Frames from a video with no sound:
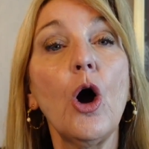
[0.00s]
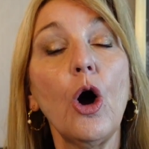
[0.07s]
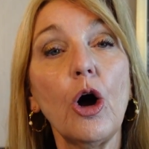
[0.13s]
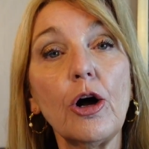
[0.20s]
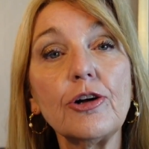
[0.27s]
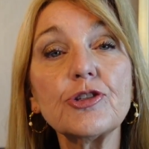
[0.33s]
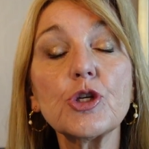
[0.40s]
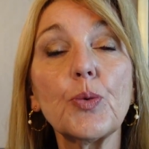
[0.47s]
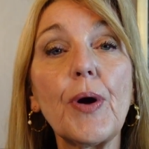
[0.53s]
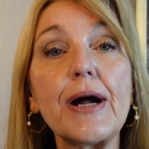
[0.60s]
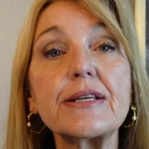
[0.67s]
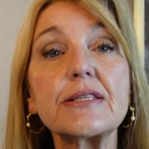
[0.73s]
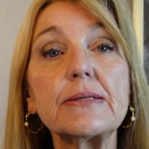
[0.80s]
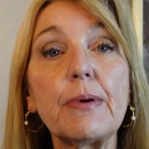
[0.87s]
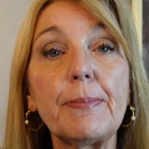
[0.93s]
Also
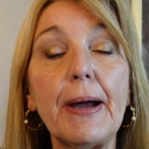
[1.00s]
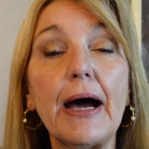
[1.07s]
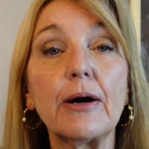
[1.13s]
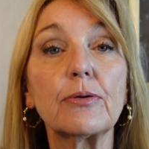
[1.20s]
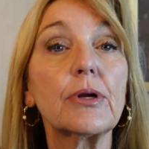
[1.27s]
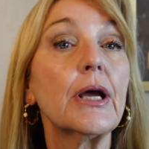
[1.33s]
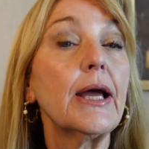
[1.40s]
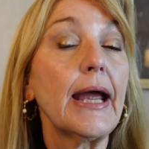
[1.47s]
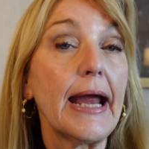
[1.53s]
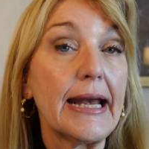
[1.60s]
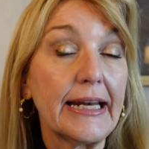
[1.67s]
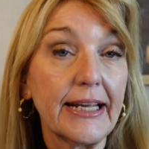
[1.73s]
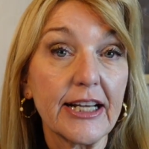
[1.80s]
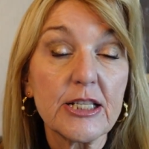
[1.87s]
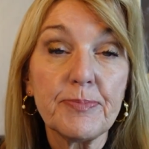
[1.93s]
ask them about
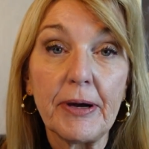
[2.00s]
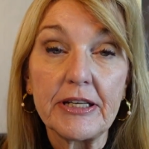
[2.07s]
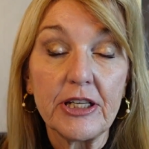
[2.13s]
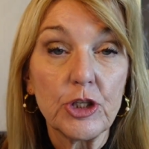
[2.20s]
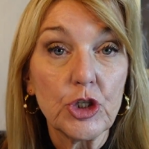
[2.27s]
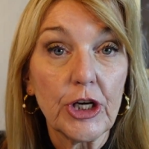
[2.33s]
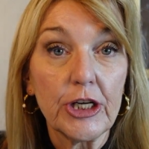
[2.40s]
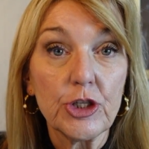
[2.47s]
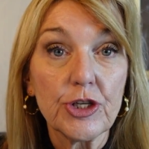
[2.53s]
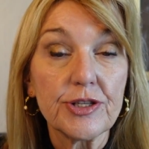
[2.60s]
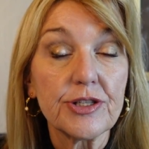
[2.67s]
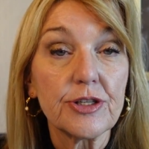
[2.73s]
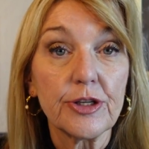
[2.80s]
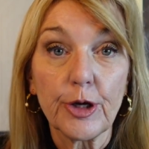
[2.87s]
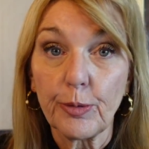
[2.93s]
any expected changes
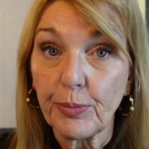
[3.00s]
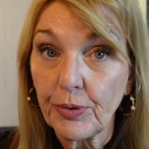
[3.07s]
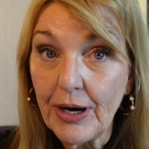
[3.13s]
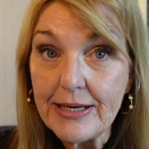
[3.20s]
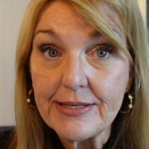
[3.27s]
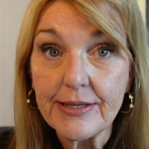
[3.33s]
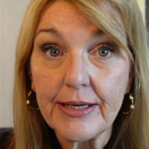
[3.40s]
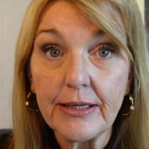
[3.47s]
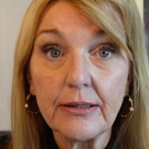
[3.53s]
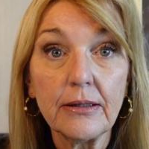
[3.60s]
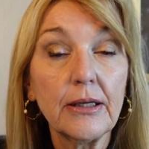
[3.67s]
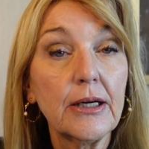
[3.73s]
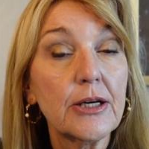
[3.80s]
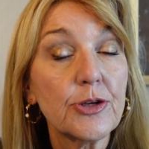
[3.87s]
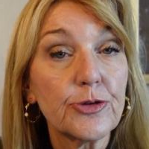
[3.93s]
to their pricing,
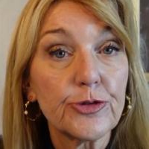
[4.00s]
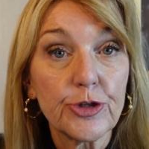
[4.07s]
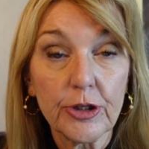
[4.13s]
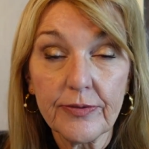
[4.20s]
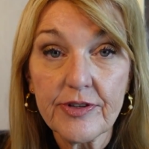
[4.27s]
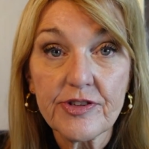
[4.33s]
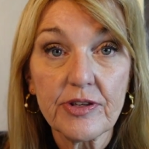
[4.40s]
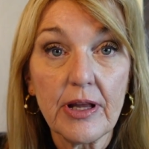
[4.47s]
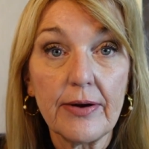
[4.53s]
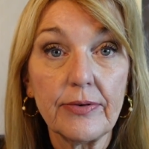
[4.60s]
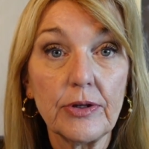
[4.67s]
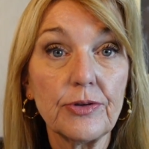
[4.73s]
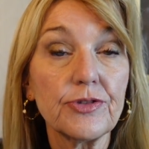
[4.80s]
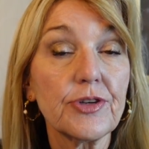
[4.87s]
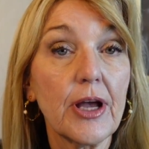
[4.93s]
service
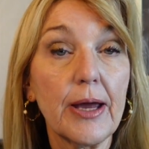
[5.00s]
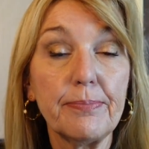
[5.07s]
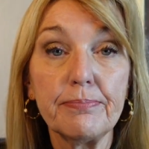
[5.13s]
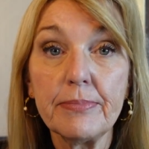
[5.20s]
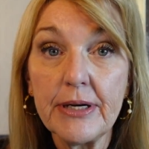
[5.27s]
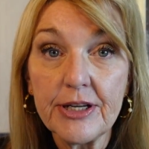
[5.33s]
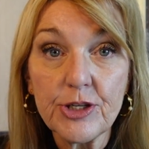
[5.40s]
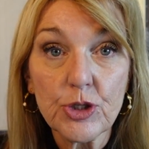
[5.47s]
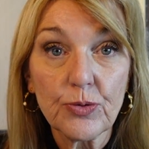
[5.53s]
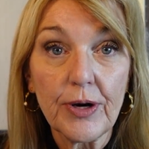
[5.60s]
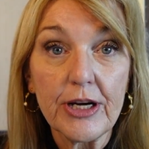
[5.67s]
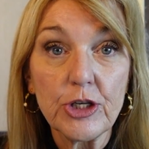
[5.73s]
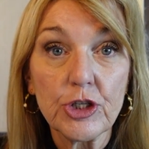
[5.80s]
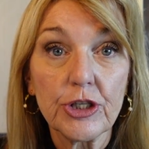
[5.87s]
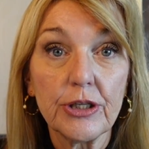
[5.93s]
levels,
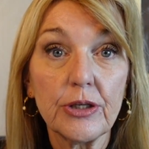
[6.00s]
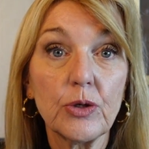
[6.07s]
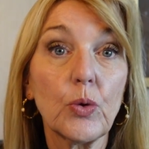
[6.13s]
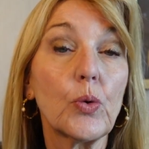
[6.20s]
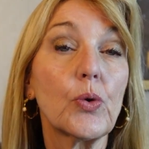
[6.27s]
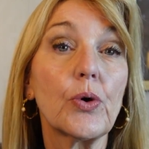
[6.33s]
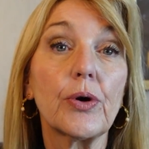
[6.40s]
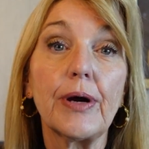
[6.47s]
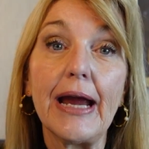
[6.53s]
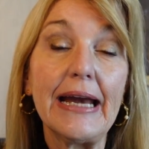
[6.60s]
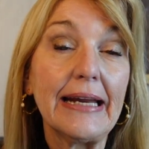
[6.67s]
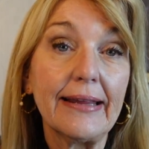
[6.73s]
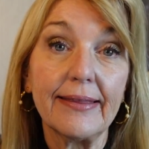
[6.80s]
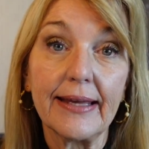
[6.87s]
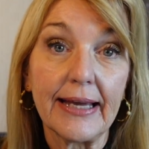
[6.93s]
administration, or
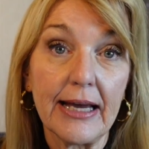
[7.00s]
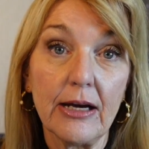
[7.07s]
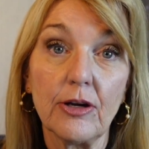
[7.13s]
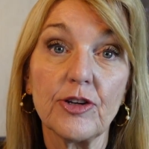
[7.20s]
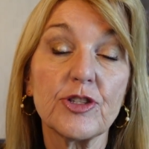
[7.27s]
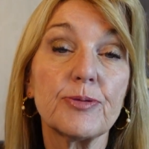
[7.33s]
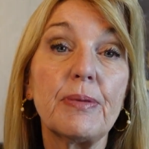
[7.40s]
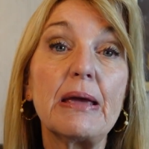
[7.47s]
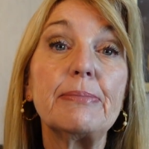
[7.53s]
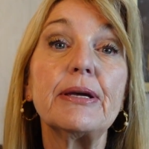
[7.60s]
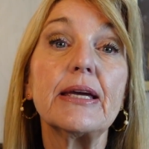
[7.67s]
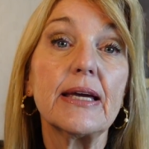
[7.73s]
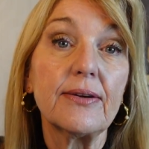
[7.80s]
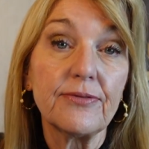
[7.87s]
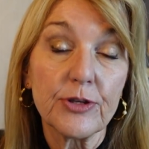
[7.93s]
anything else. Maybe
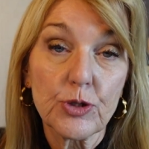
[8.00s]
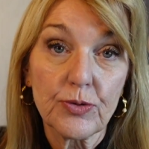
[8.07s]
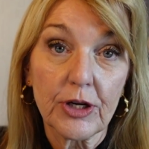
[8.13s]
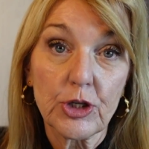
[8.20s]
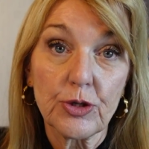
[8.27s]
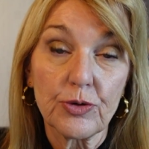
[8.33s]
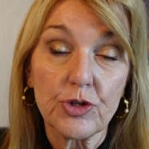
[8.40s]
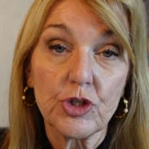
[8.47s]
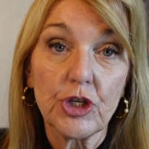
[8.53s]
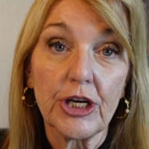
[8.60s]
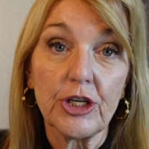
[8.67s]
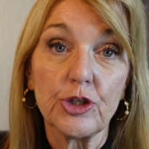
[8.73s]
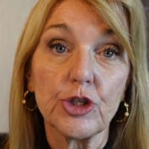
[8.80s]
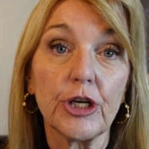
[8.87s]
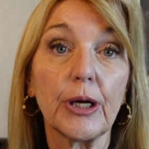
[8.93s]
infrastructure is
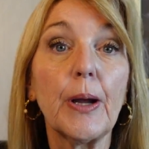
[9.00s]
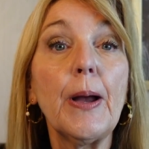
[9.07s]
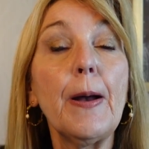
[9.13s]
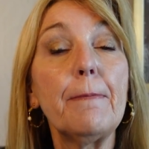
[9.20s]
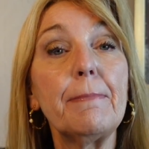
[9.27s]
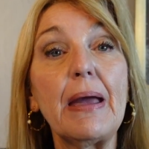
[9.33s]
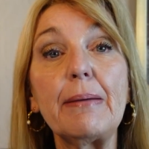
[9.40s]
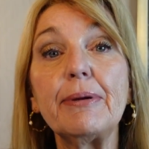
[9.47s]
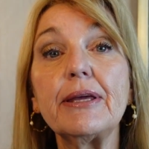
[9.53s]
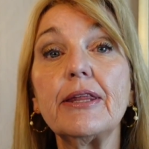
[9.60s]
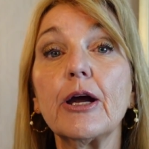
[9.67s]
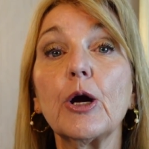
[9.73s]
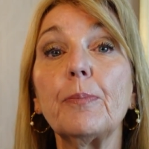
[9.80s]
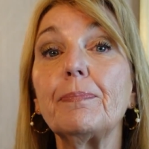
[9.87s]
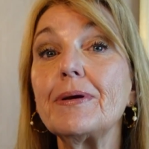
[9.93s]
changing. Maybe
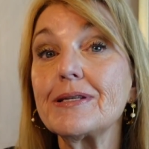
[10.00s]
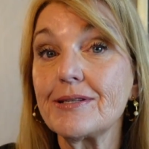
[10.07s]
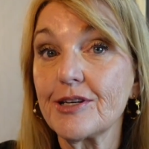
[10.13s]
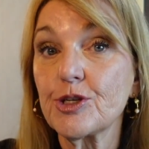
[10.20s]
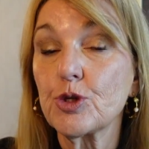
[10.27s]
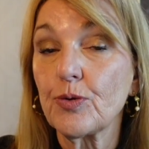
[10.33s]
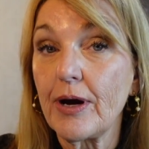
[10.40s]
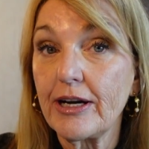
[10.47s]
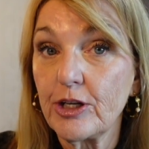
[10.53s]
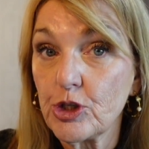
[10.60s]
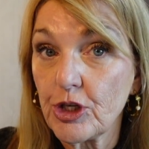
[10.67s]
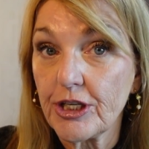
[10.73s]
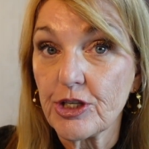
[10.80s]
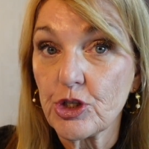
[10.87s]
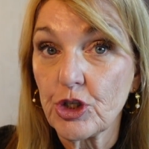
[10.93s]
their business
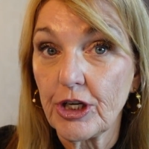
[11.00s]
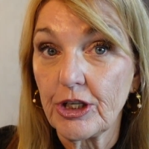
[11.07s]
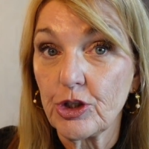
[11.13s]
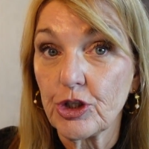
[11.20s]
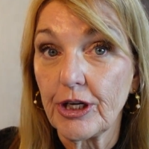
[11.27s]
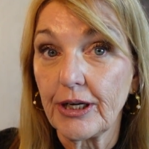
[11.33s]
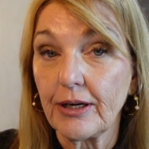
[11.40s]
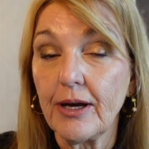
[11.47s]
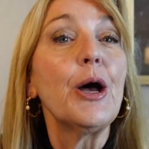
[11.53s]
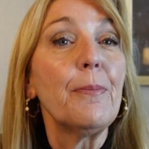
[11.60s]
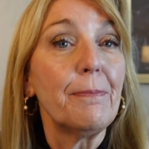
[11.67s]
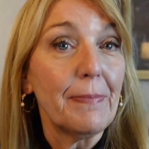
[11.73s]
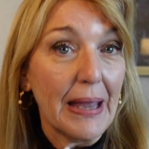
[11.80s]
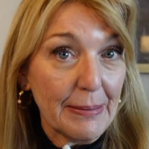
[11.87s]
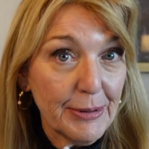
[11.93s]
strategy is changing.
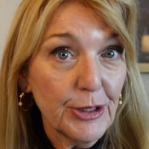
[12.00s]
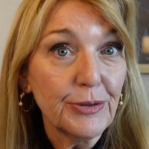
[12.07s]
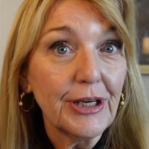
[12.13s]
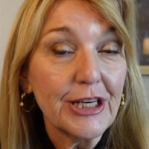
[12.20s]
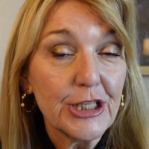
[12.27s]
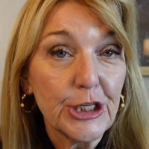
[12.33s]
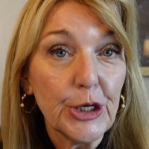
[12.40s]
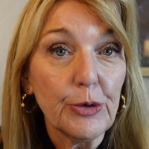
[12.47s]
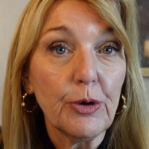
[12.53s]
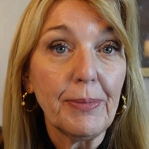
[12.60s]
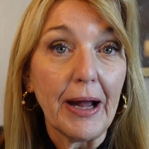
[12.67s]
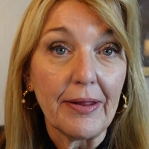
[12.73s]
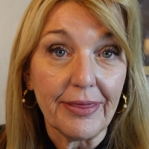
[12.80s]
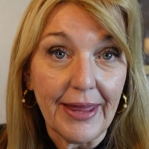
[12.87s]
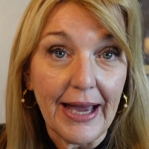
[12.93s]
Maybe you need to know
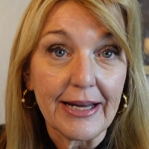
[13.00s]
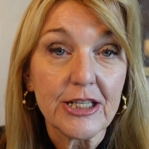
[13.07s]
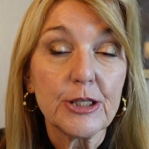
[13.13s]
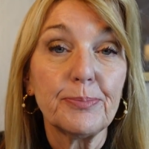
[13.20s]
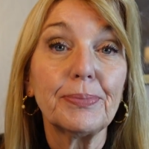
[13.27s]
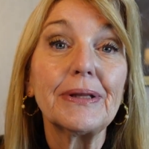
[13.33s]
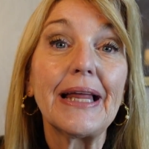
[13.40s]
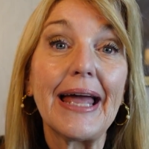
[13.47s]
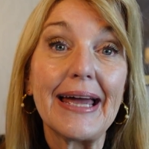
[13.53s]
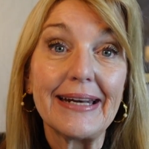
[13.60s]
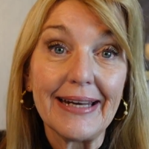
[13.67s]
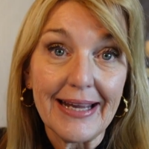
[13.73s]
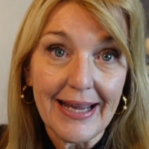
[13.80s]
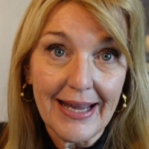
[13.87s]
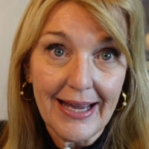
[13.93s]
about that to
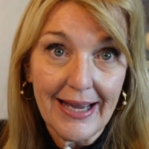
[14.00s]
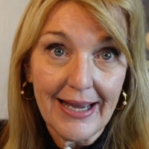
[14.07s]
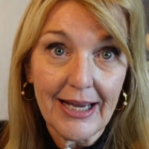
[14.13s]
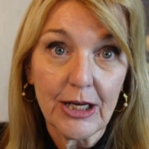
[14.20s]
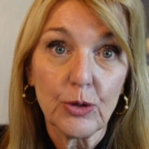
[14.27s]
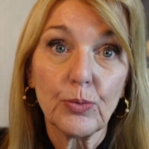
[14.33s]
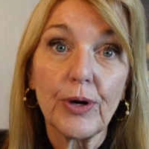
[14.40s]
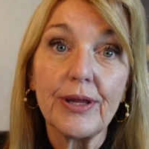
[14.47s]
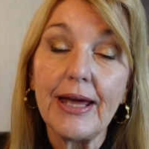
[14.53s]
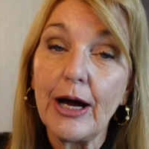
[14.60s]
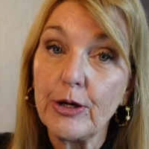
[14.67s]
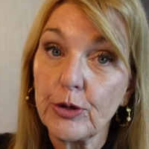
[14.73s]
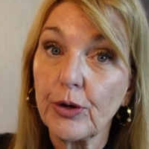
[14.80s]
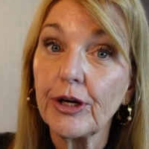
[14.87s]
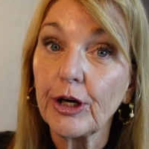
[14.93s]
plan ahead with how
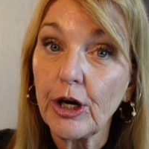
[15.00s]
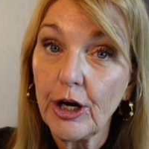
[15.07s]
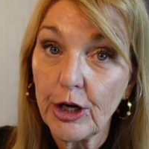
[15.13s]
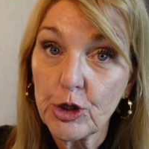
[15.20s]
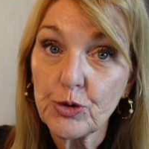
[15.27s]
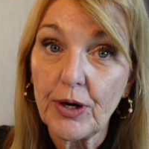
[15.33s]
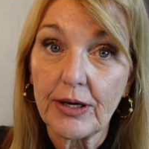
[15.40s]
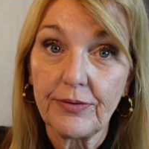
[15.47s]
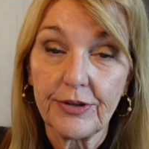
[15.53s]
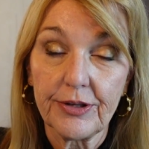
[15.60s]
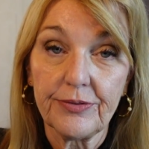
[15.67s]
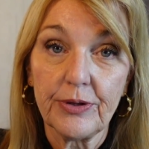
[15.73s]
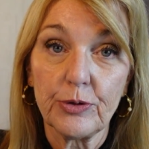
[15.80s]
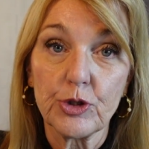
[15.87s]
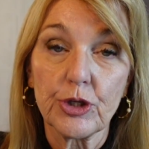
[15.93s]
you're going to contract for the
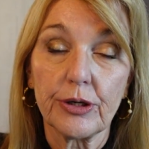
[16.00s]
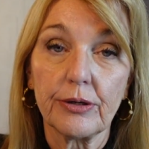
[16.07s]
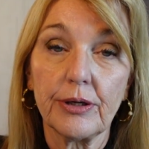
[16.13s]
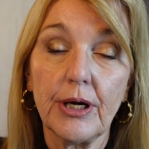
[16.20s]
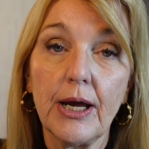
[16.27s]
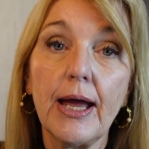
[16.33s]
future.